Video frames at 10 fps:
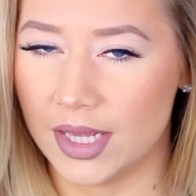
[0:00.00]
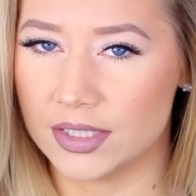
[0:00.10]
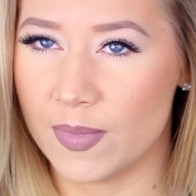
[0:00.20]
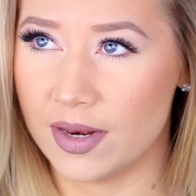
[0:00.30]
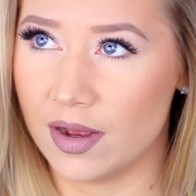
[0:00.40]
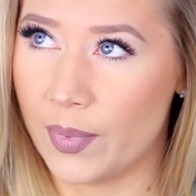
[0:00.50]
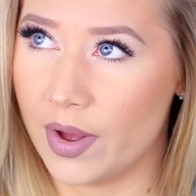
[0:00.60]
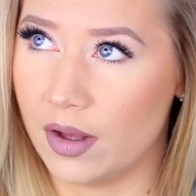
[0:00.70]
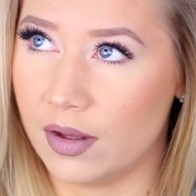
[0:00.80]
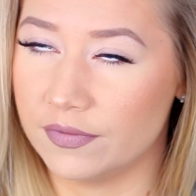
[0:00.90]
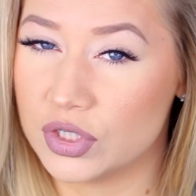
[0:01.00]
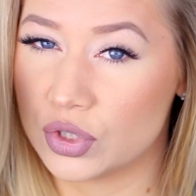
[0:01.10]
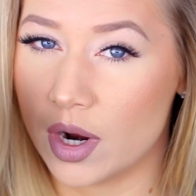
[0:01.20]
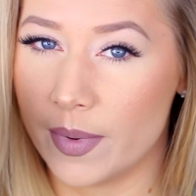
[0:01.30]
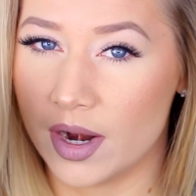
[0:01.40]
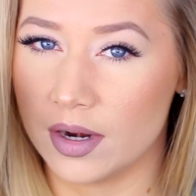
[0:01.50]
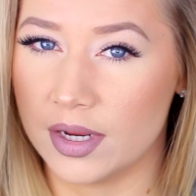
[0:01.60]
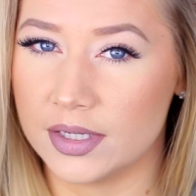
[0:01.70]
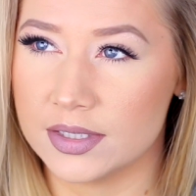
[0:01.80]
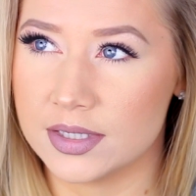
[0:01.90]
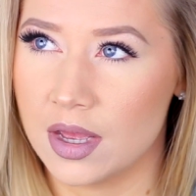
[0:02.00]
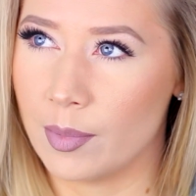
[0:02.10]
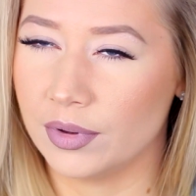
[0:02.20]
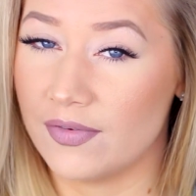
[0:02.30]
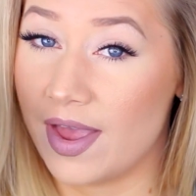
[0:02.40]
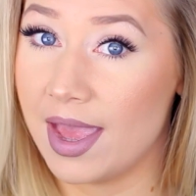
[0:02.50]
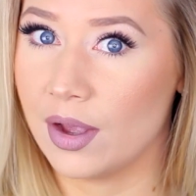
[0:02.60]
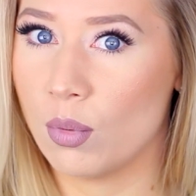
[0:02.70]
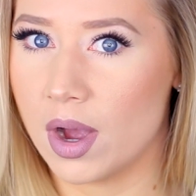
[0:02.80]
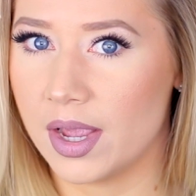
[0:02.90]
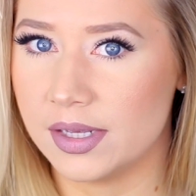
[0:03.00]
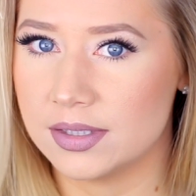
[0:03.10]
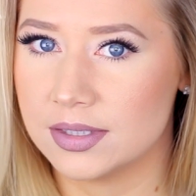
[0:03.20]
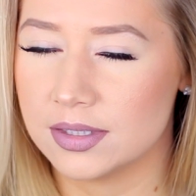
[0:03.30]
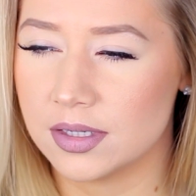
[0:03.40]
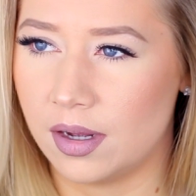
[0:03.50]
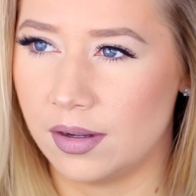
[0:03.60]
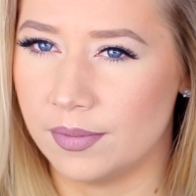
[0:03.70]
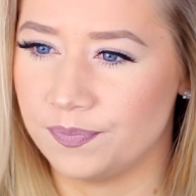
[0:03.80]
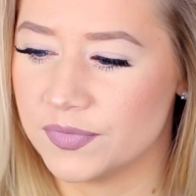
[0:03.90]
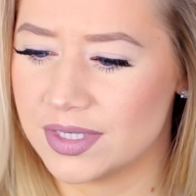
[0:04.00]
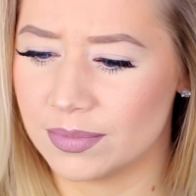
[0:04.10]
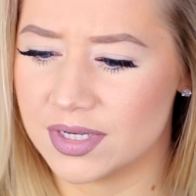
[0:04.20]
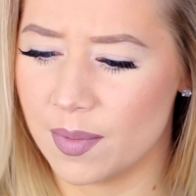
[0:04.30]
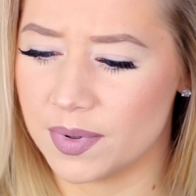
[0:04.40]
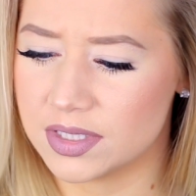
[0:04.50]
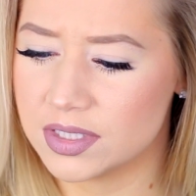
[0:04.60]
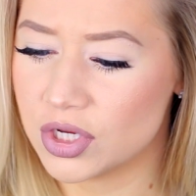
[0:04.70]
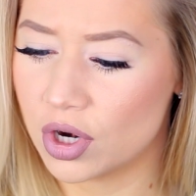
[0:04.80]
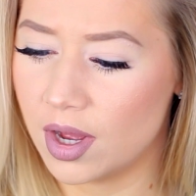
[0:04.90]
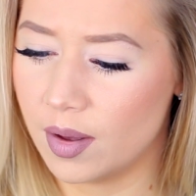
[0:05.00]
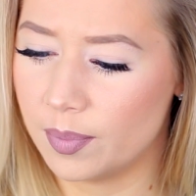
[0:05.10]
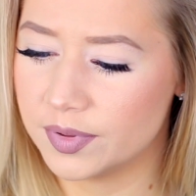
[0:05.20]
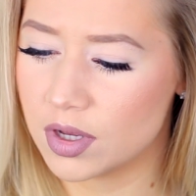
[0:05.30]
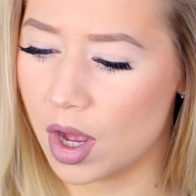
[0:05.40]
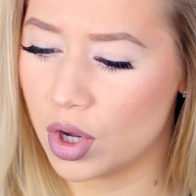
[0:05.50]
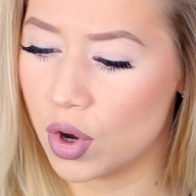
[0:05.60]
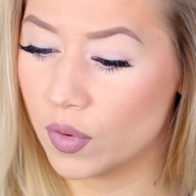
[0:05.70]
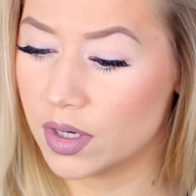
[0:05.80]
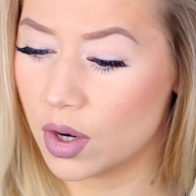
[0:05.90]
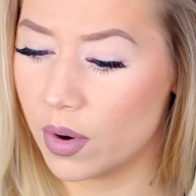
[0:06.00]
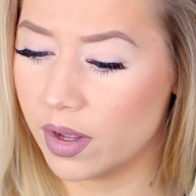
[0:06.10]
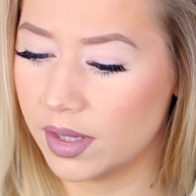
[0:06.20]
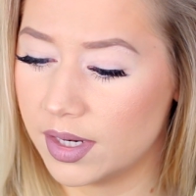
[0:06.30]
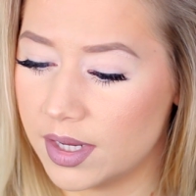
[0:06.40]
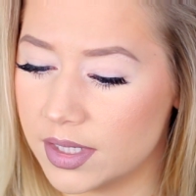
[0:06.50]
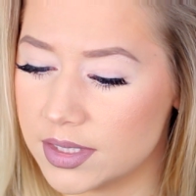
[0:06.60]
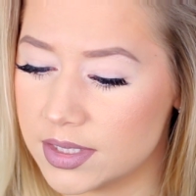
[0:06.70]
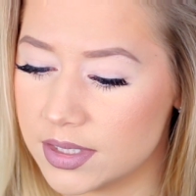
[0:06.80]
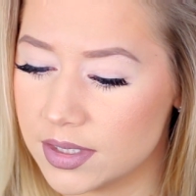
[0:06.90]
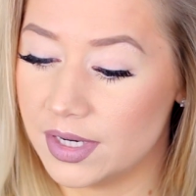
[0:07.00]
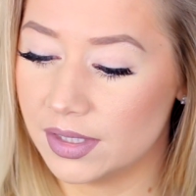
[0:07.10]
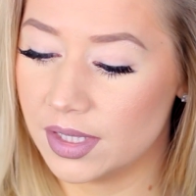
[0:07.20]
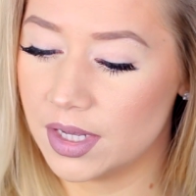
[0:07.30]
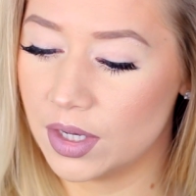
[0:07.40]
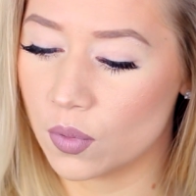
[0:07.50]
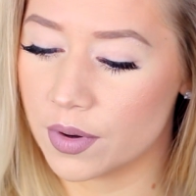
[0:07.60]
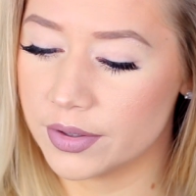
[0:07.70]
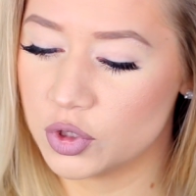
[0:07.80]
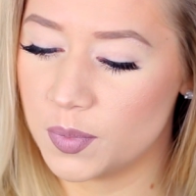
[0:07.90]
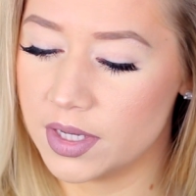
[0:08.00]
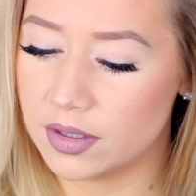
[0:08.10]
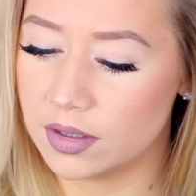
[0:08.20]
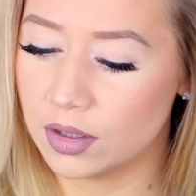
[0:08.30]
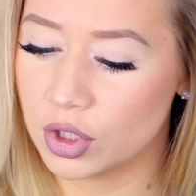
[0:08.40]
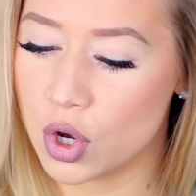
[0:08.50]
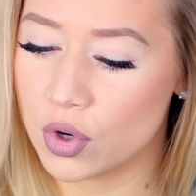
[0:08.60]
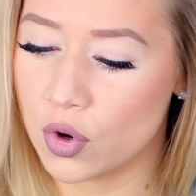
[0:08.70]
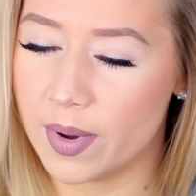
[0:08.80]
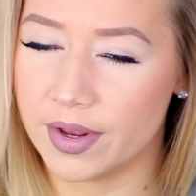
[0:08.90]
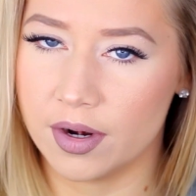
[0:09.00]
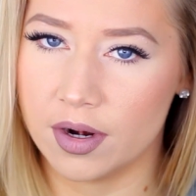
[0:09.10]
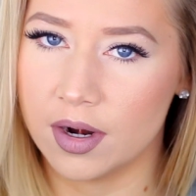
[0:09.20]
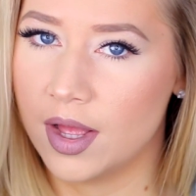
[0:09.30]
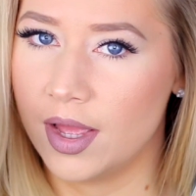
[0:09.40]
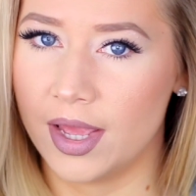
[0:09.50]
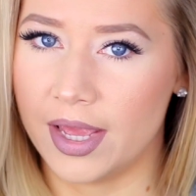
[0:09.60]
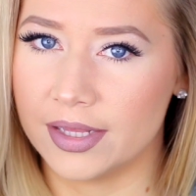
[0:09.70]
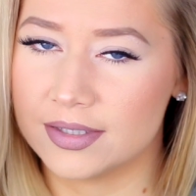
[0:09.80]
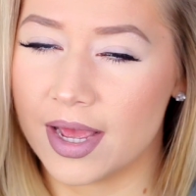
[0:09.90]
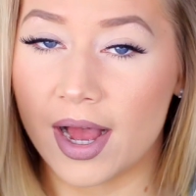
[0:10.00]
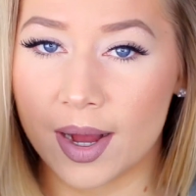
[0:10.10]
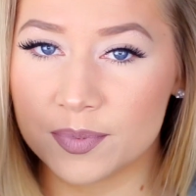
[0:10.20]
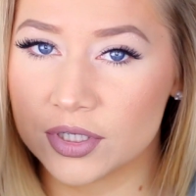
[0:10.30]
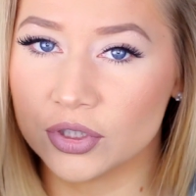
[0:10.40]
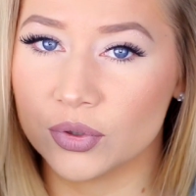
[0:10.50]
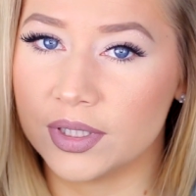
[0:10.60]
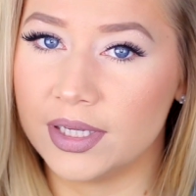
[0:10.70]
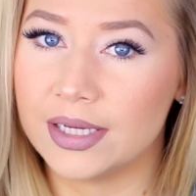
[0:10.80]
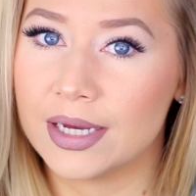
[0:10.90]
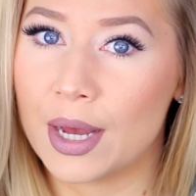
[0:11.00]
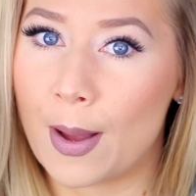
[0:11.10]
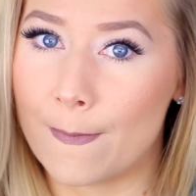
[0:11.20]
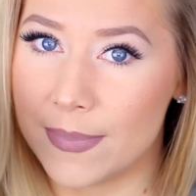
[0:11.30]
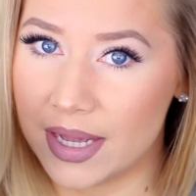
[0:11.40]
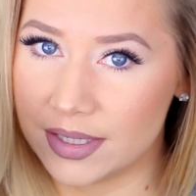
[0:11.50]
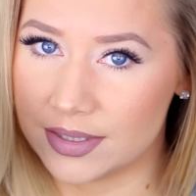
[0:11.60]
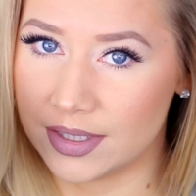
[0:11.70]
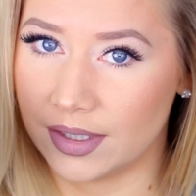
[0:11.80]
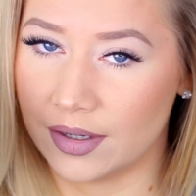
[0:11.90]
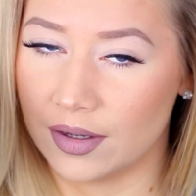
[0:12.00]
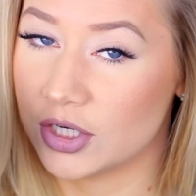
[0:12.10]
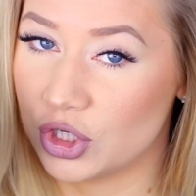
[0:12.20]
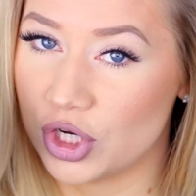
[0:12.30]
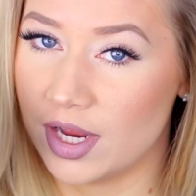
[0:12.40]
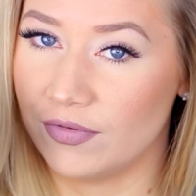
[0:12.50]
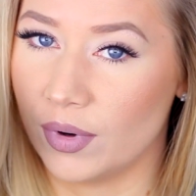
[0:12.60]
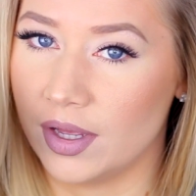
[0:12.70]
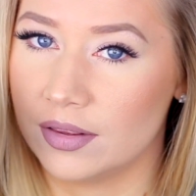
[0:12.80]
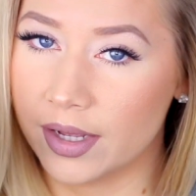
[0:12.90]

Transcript: It's made up of strawberries, I believe egg whites, um, some type of syrup. It's got coconut oil in it, vanilla, orange peel, cocoa butter, it's absolutely amazing to shave with.